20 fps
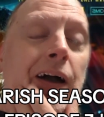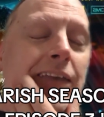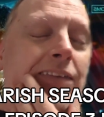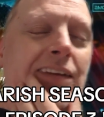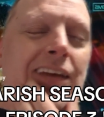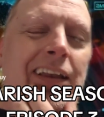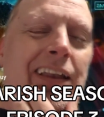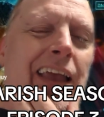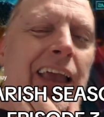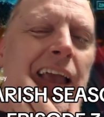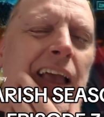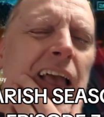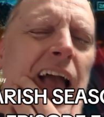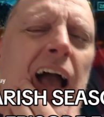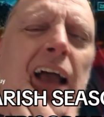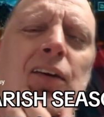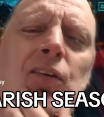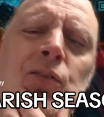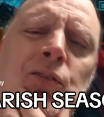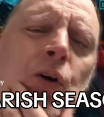
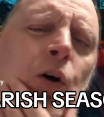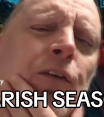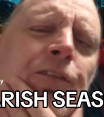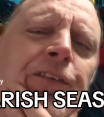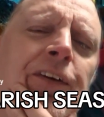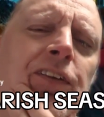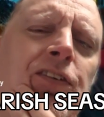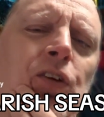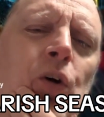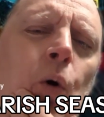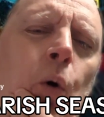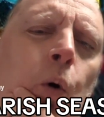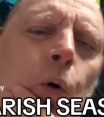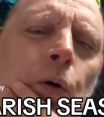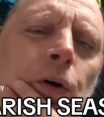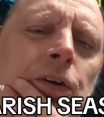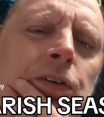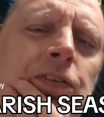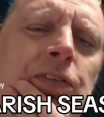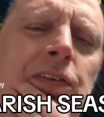don't know if it's
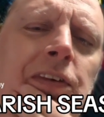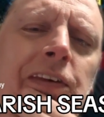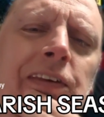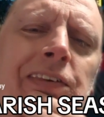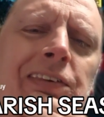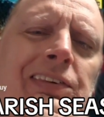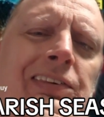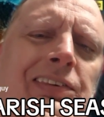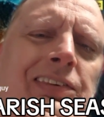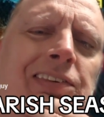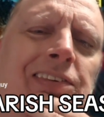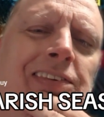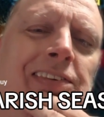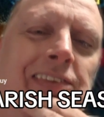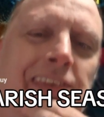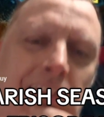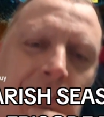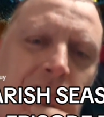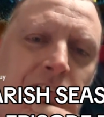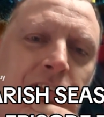Horse's
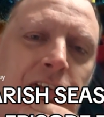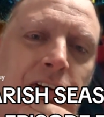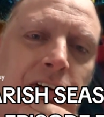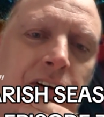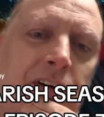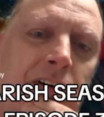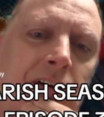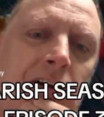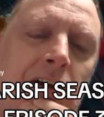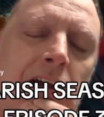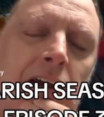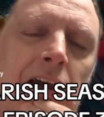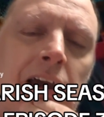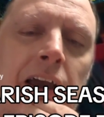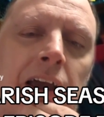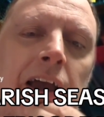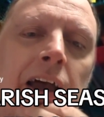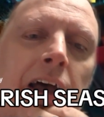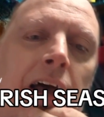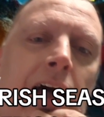sister,
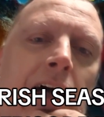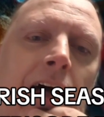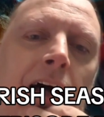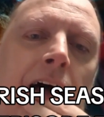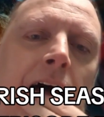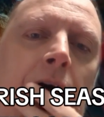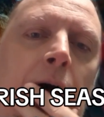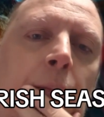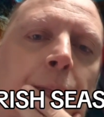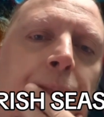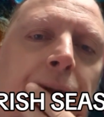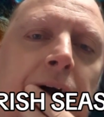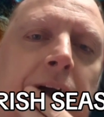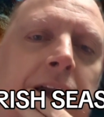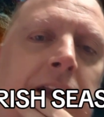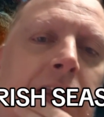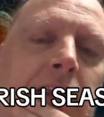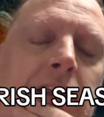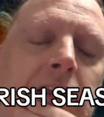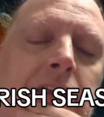
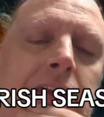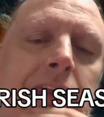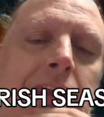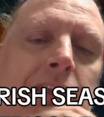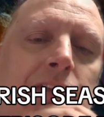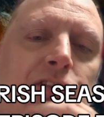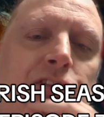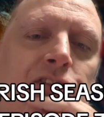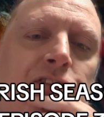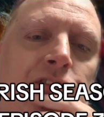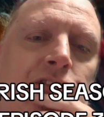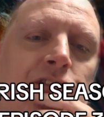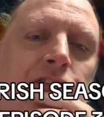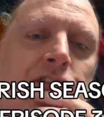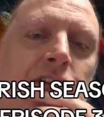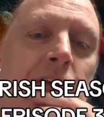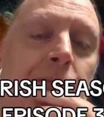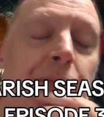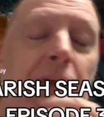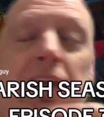but
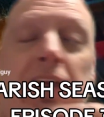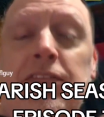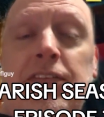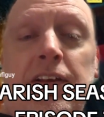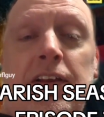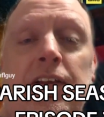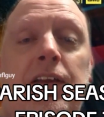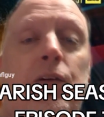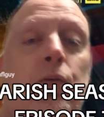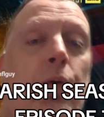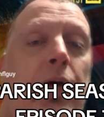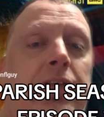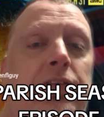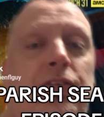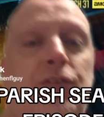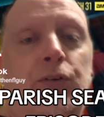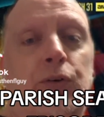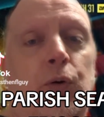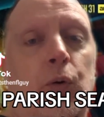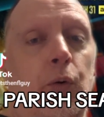she basically went
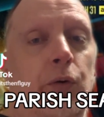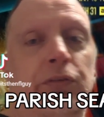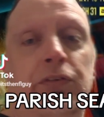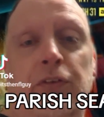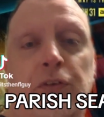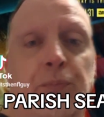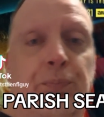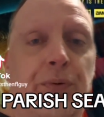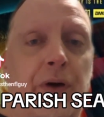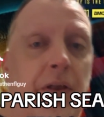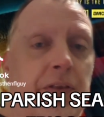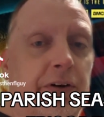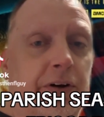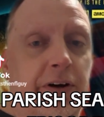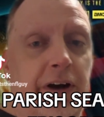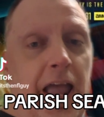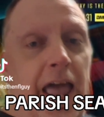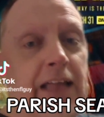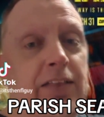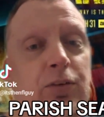to Horse's
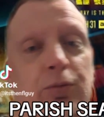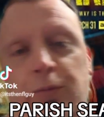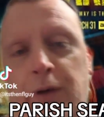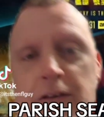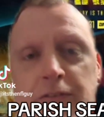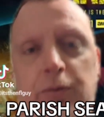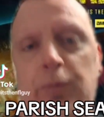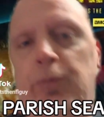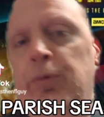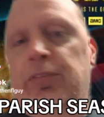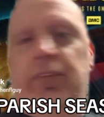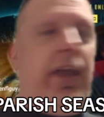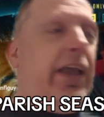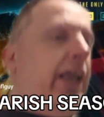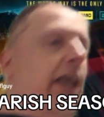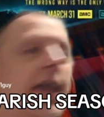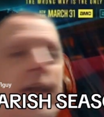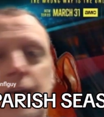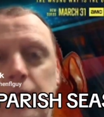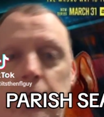brother at the restaurant and was like,
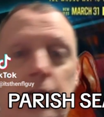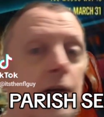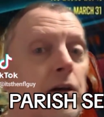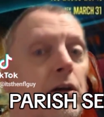hey,